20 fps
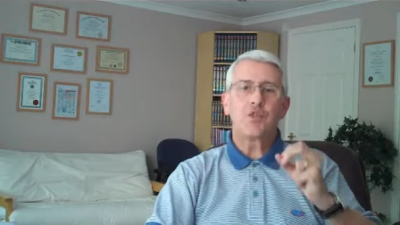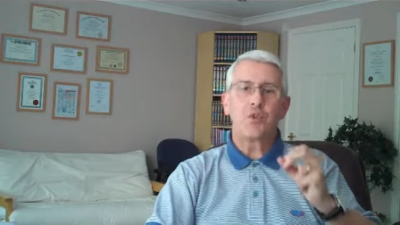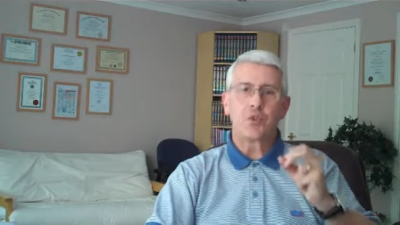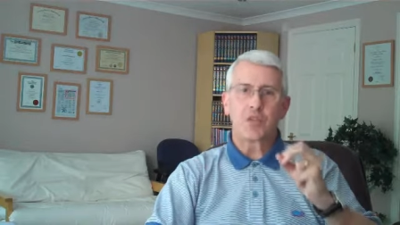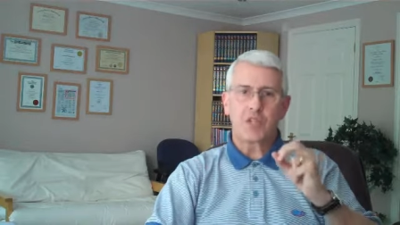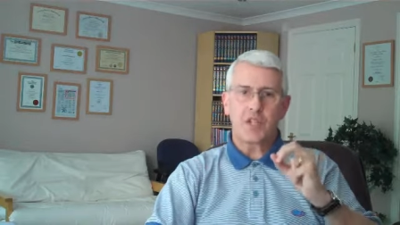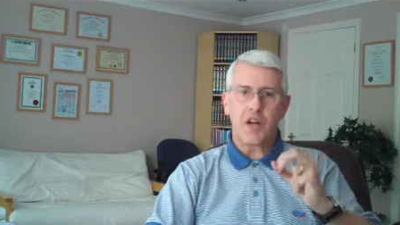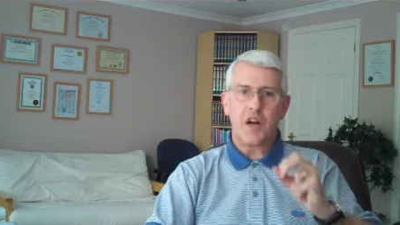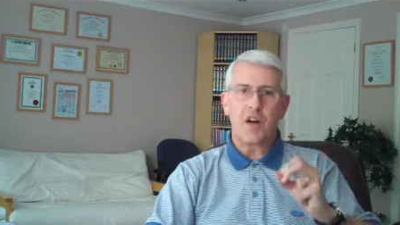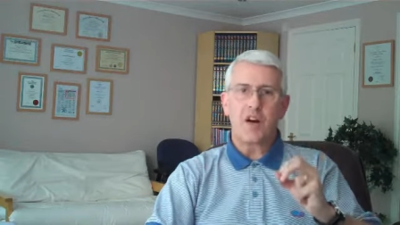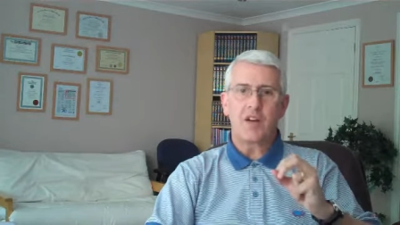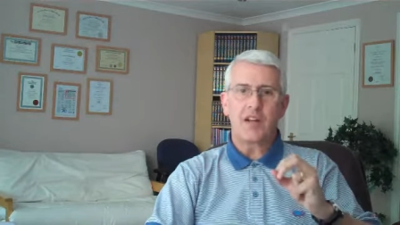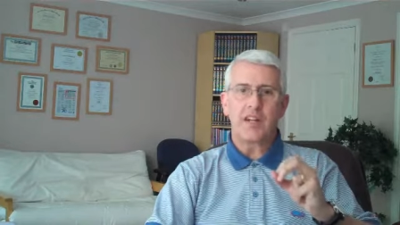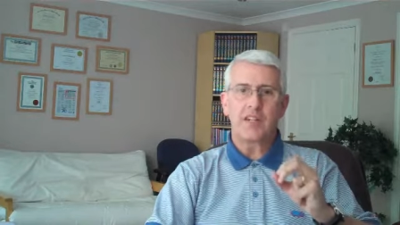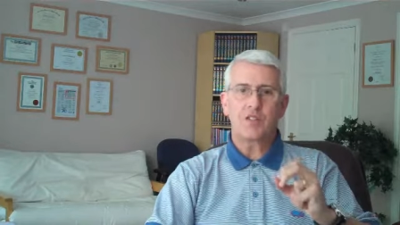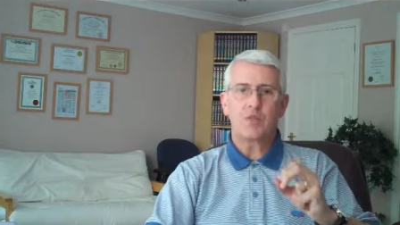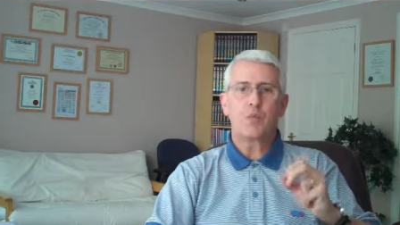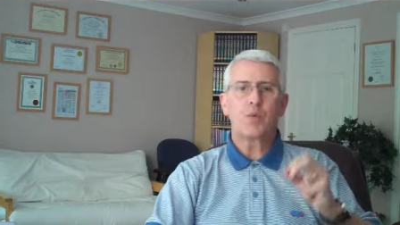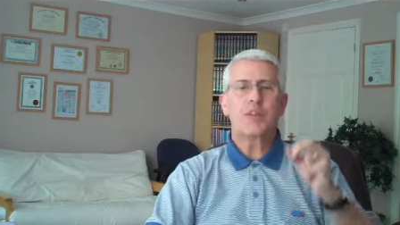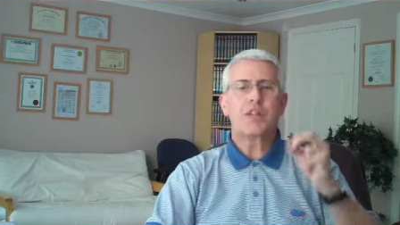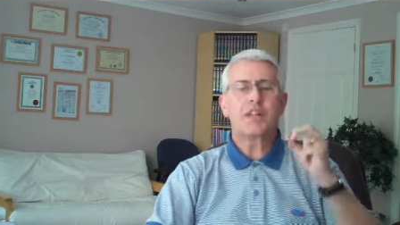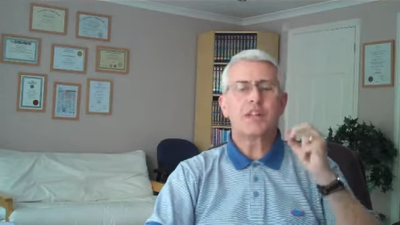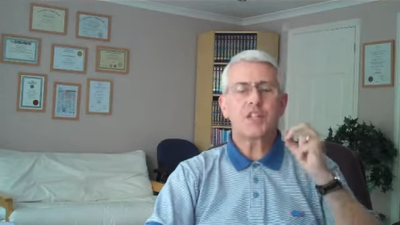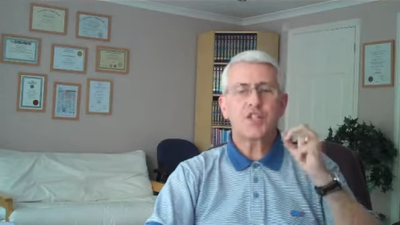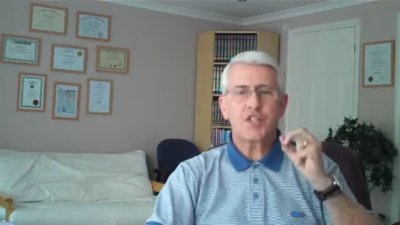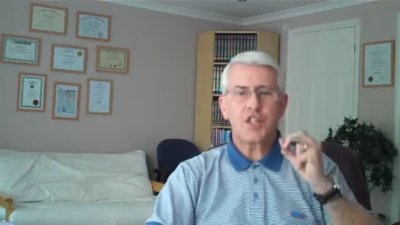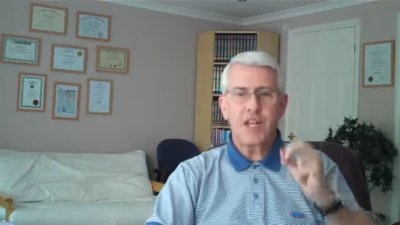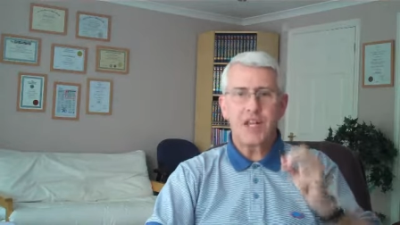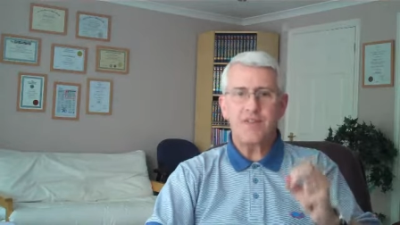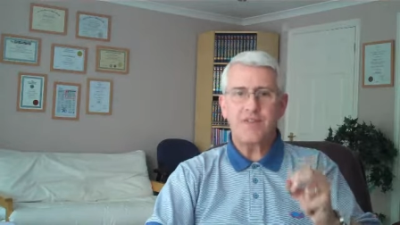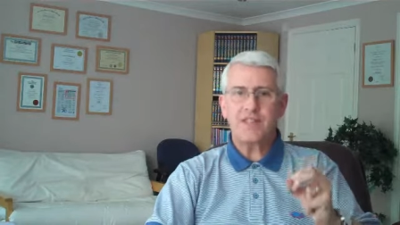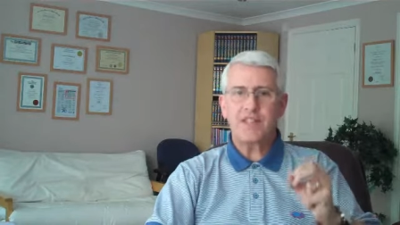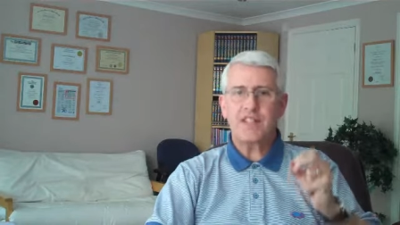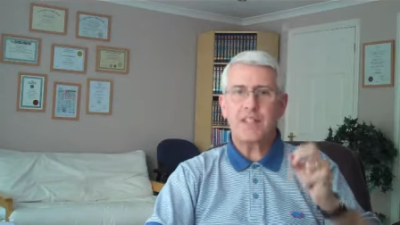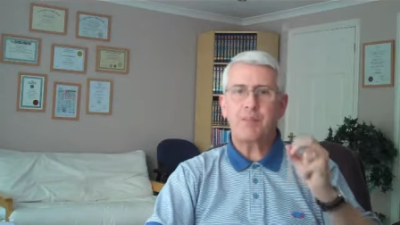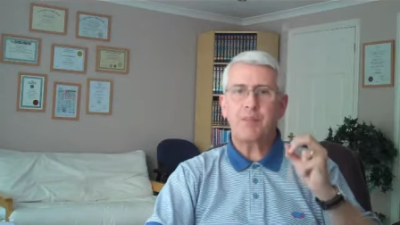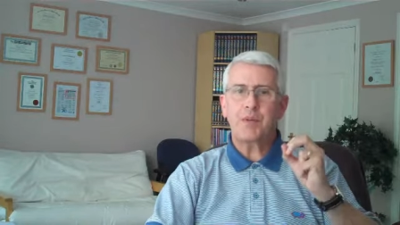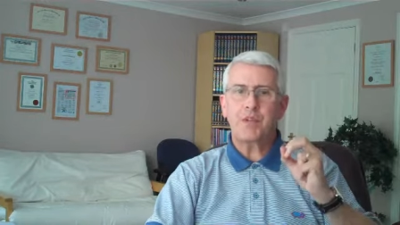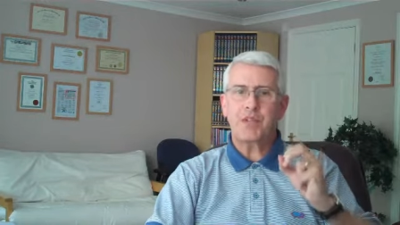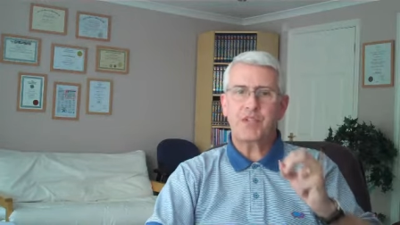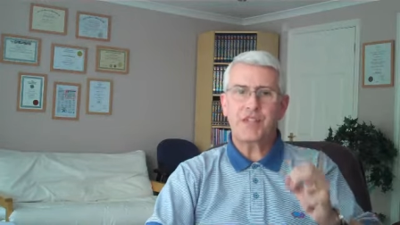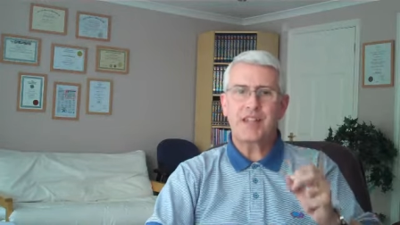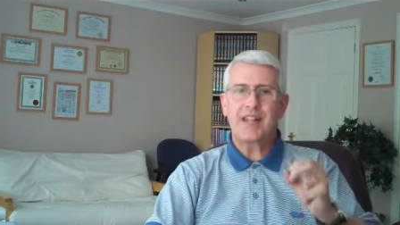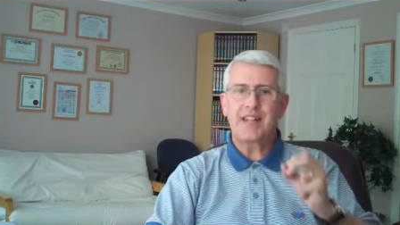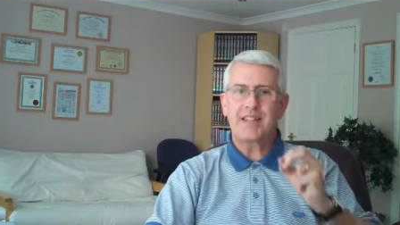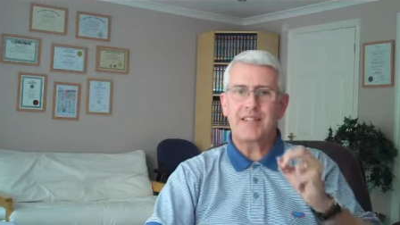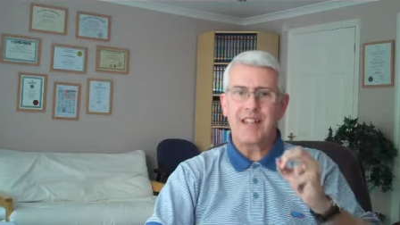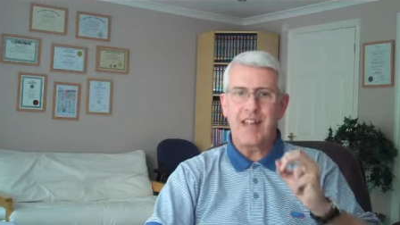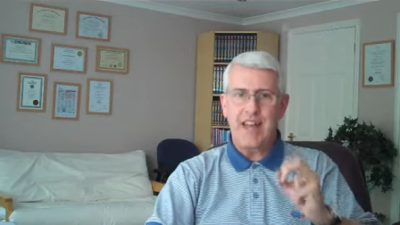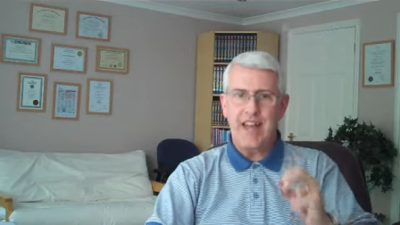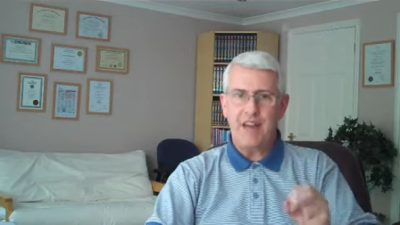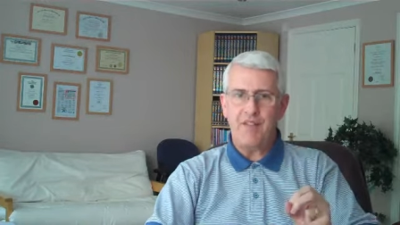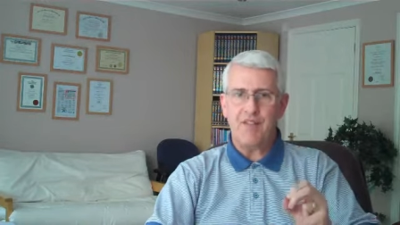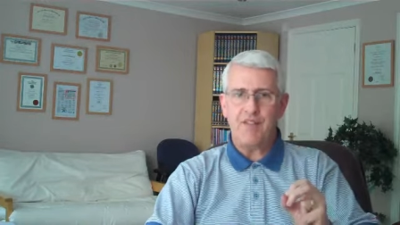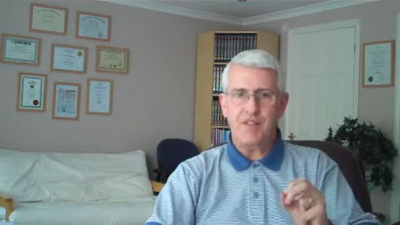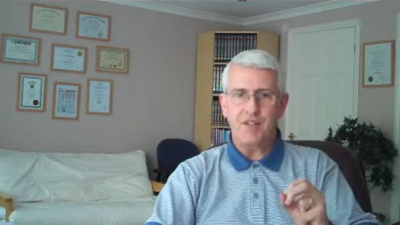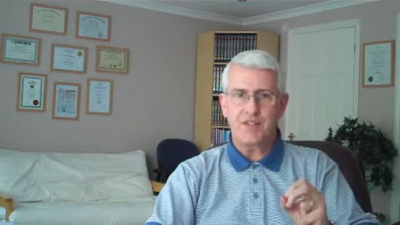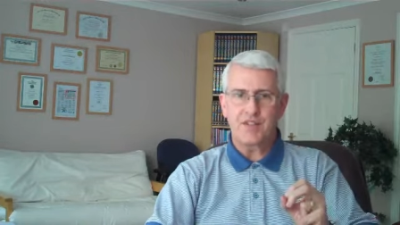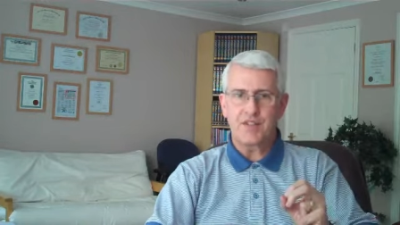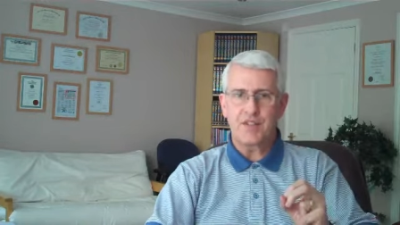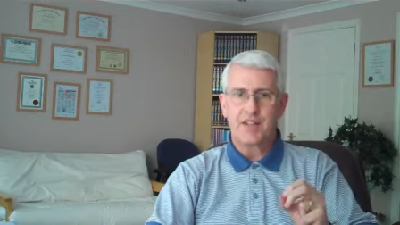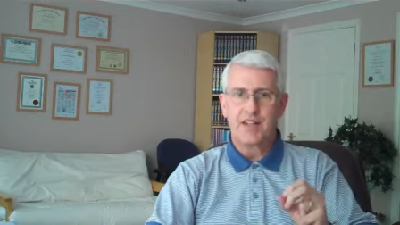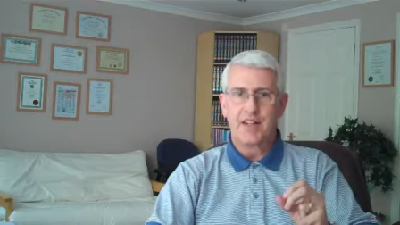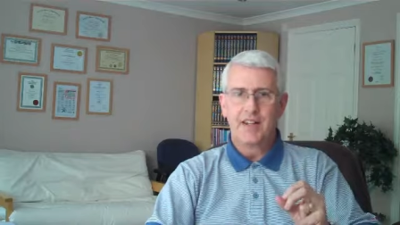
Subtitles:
your target with a 70% effort.